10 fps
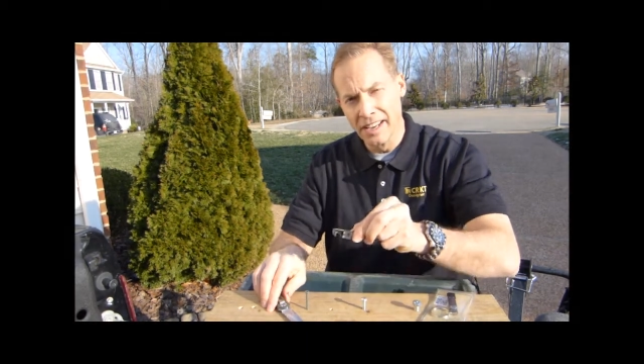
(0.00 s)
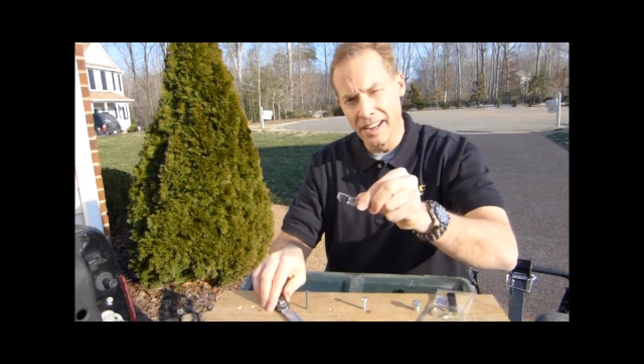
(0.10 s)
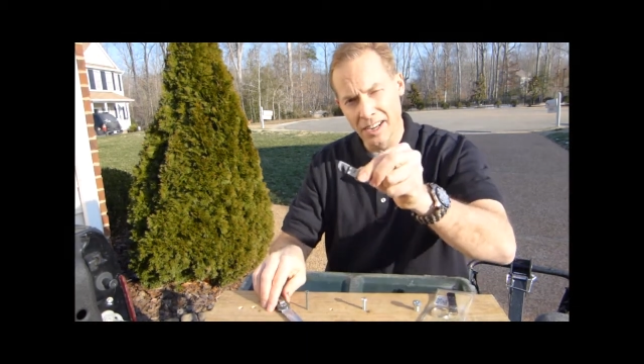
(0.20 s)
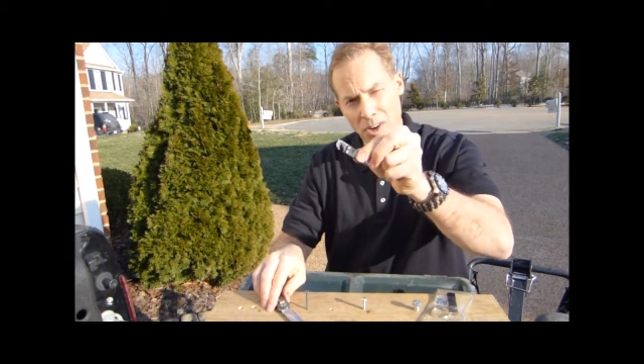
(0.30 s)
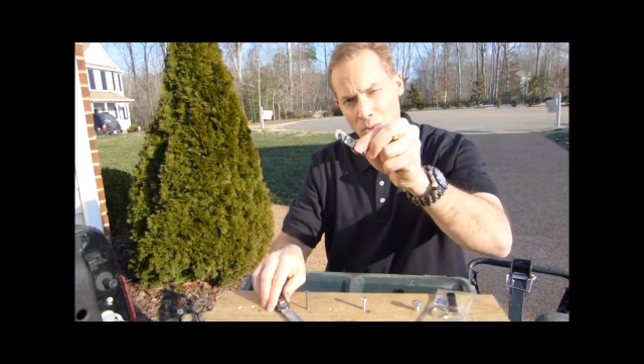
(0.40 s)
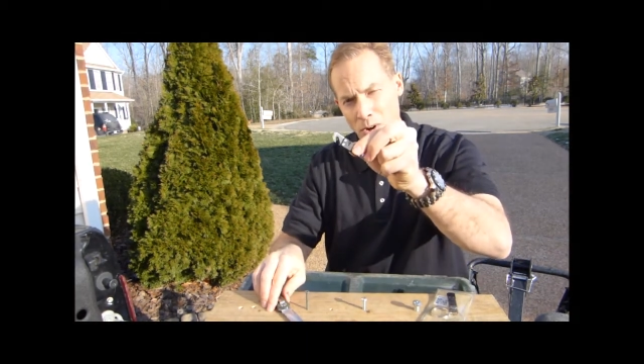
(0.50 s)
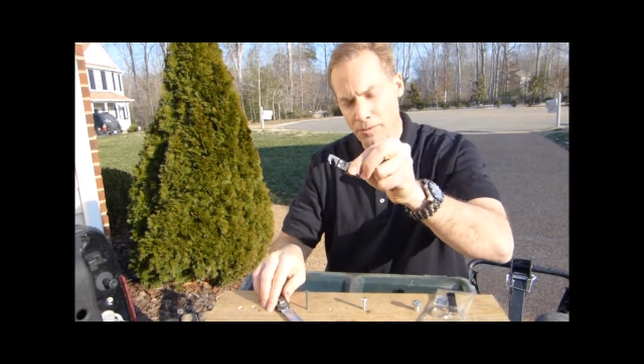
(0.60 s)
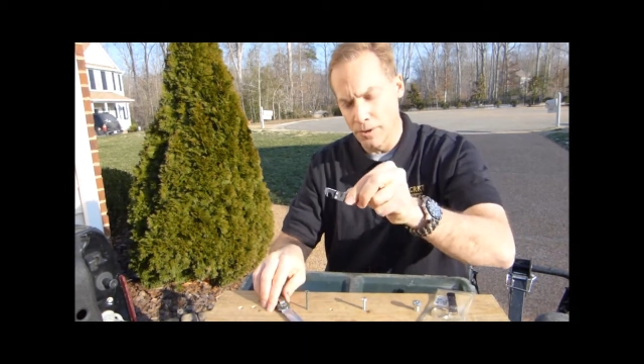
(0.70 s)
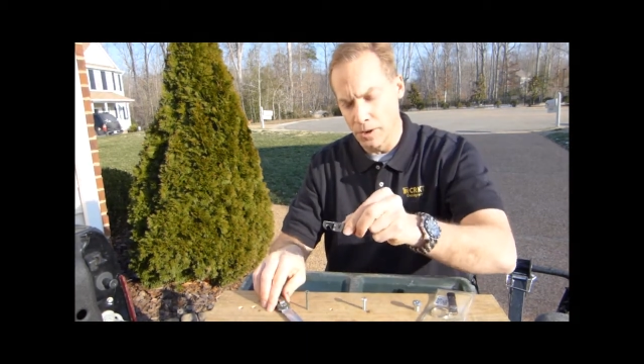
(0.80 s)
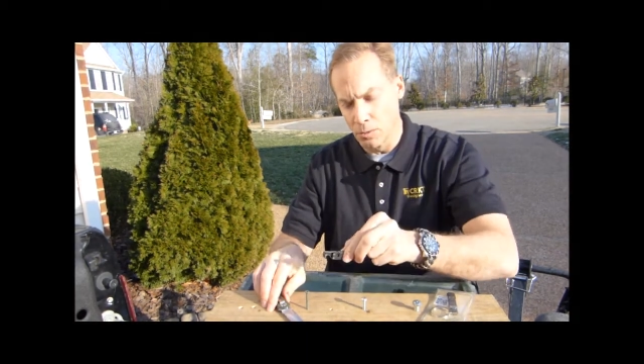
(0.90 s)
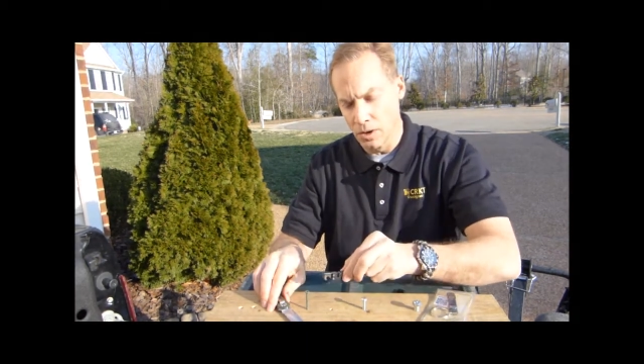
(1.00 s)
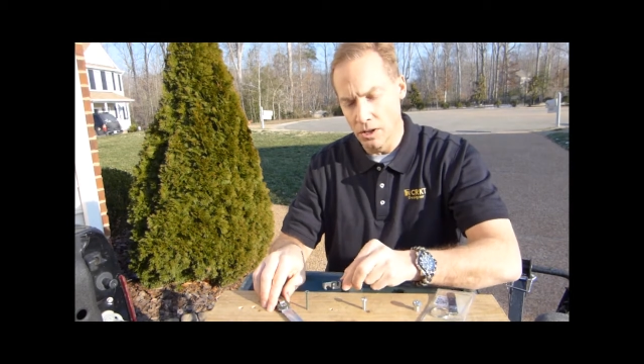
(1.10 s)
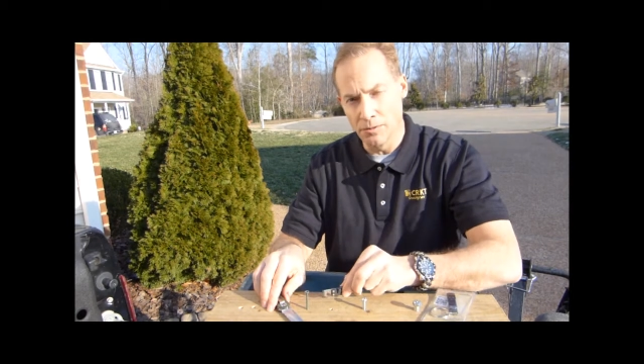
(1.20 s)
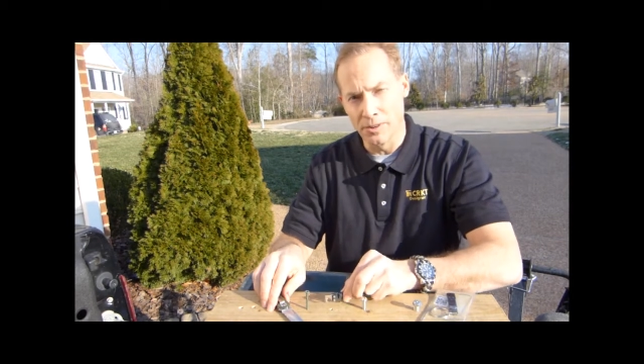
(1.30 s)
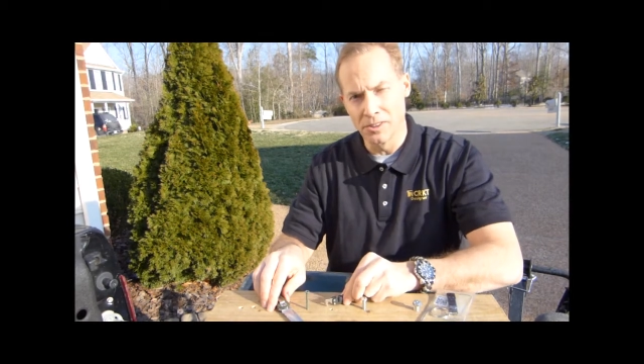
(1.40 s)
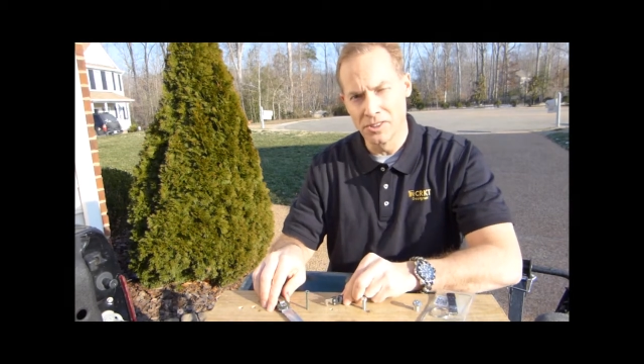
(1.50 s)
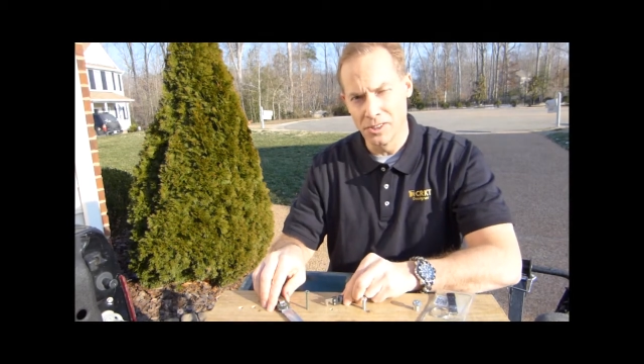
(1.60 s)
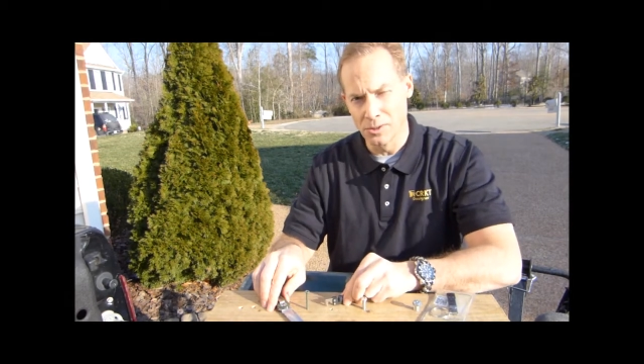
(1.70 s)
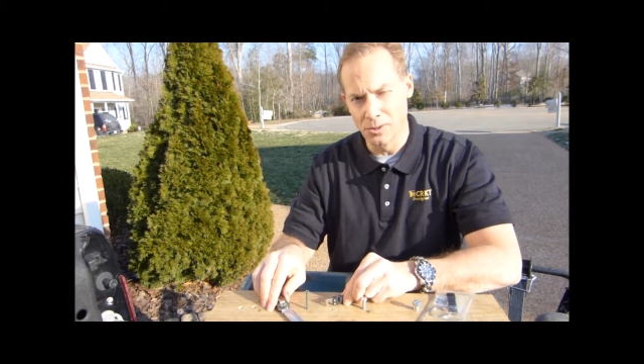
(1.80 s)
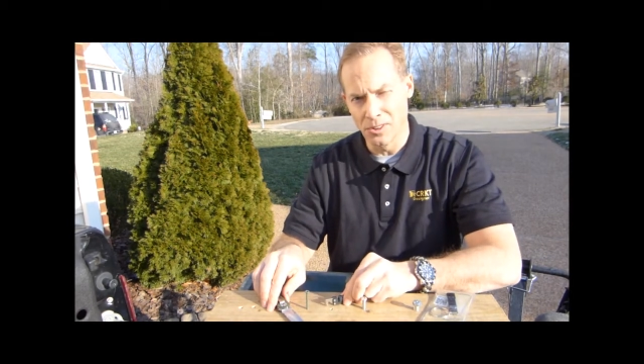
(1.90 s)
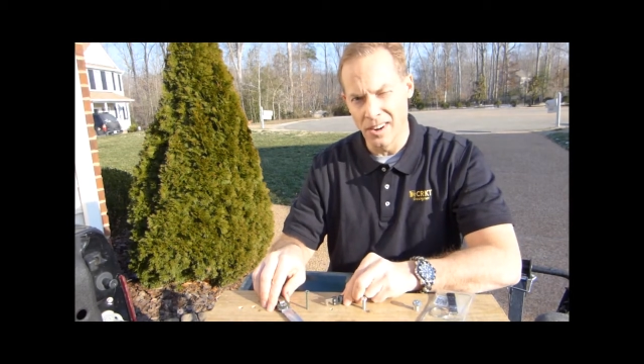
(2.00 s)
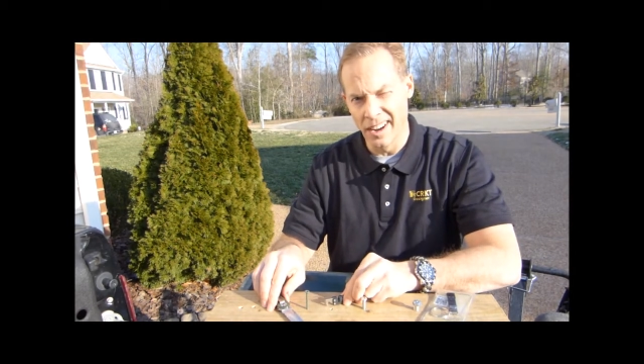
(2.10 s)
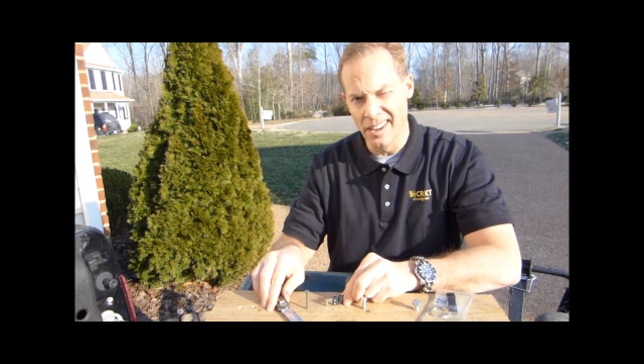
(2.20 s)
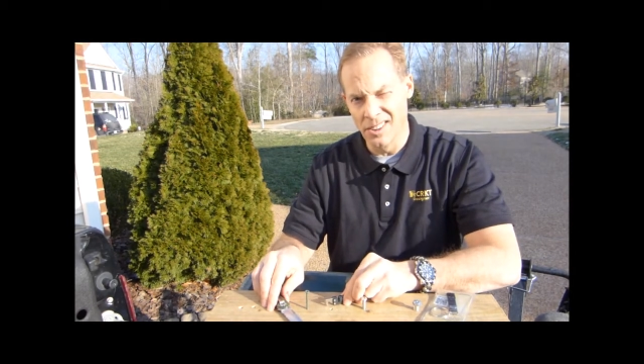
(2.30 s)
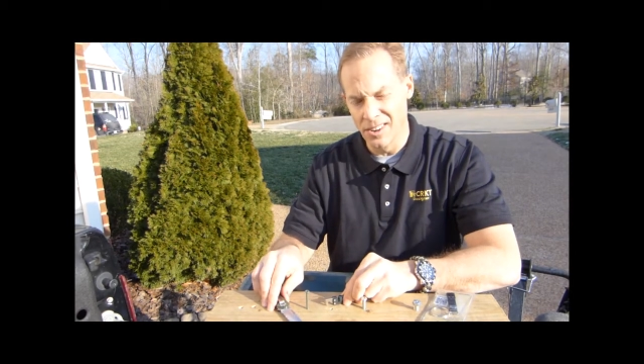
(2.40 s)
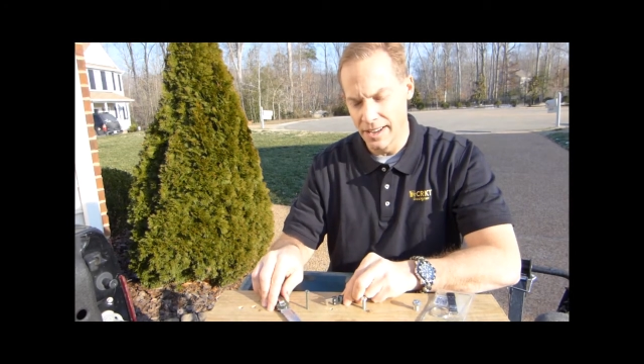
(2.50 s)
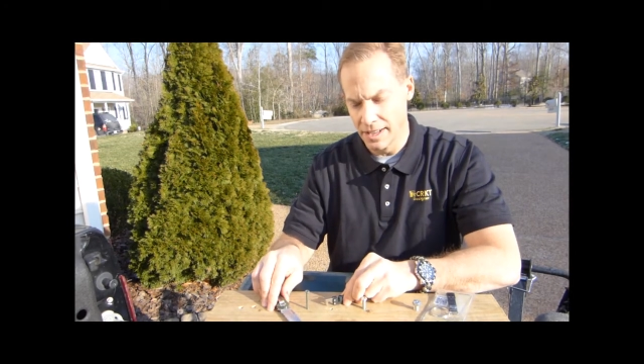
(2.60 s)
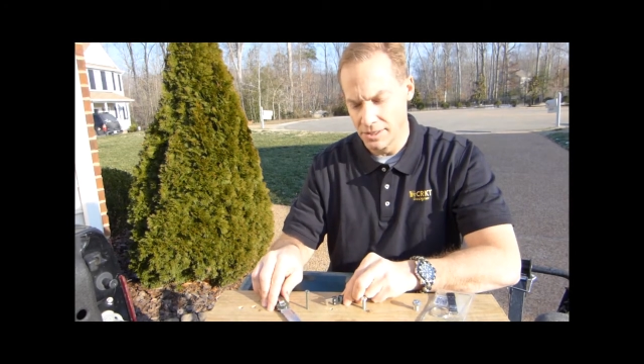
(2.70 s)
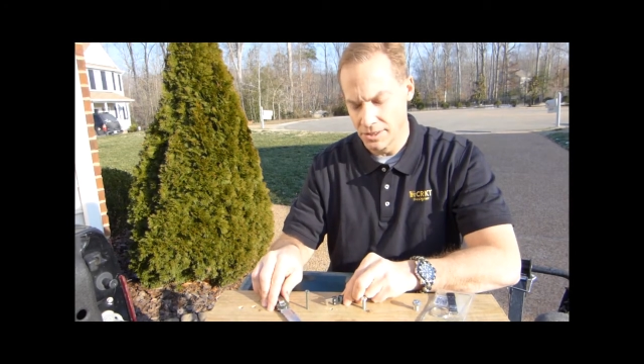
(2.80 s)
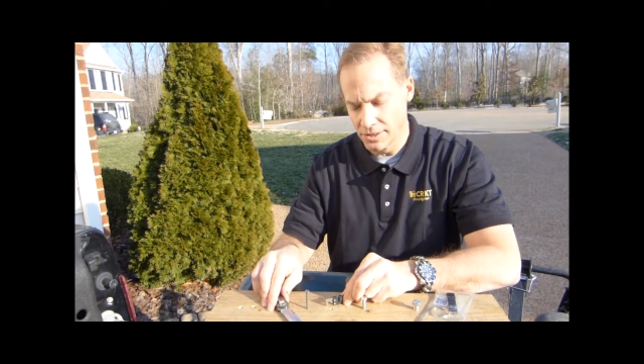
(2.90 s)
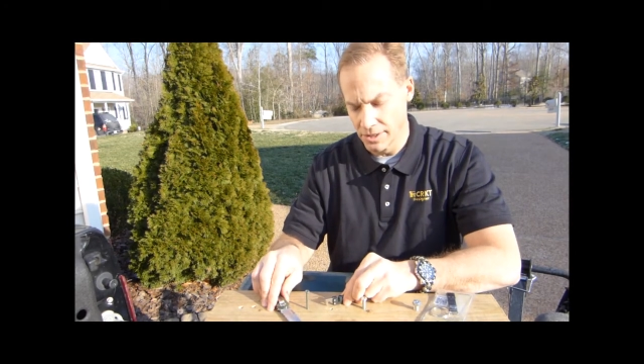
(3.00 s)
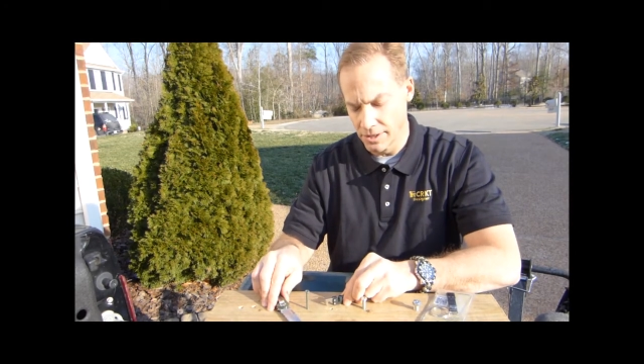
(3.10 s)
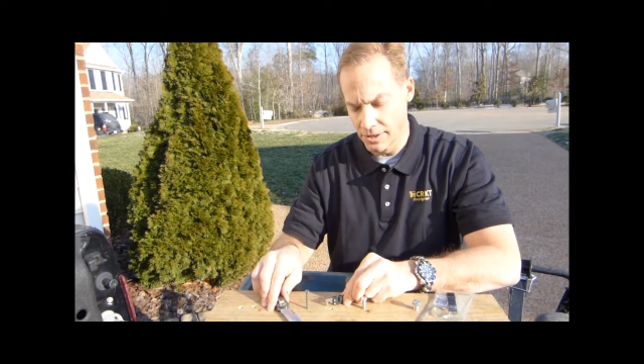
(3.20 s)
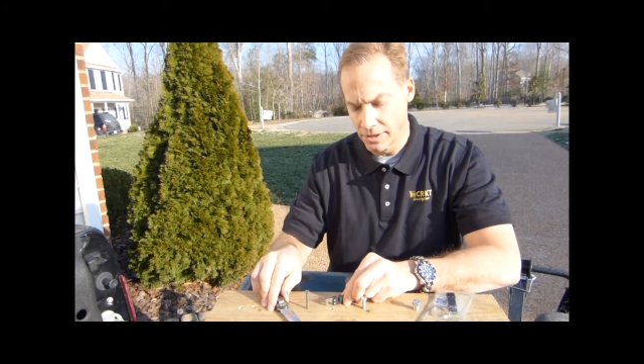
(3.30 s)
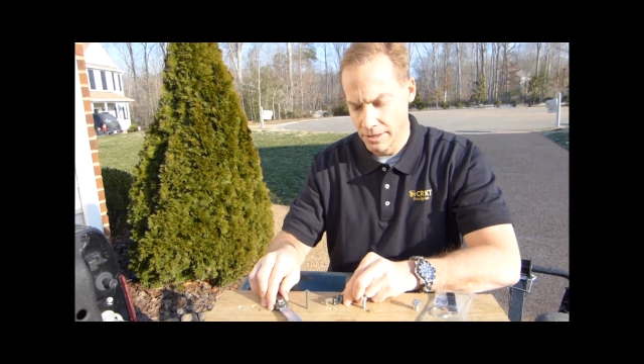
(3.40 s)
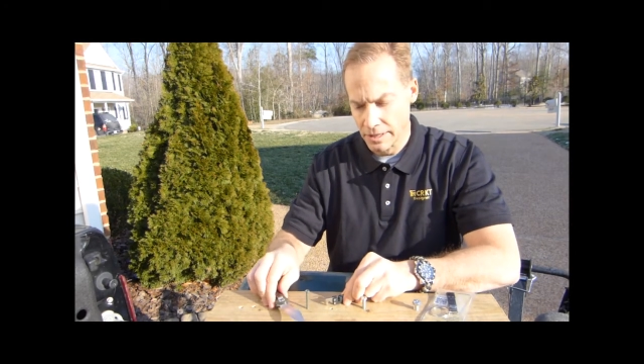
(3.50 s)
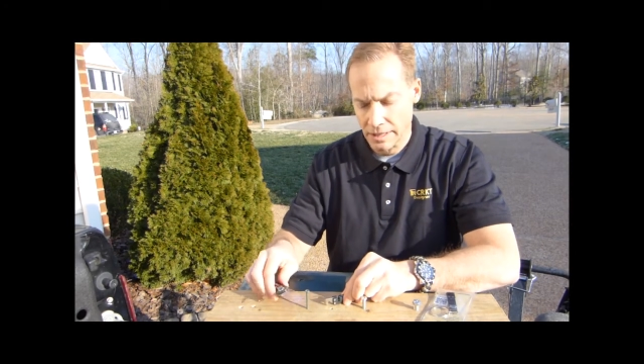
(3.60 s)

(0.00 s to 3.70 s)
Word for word: not going to work very well for a chisel grind or edges that are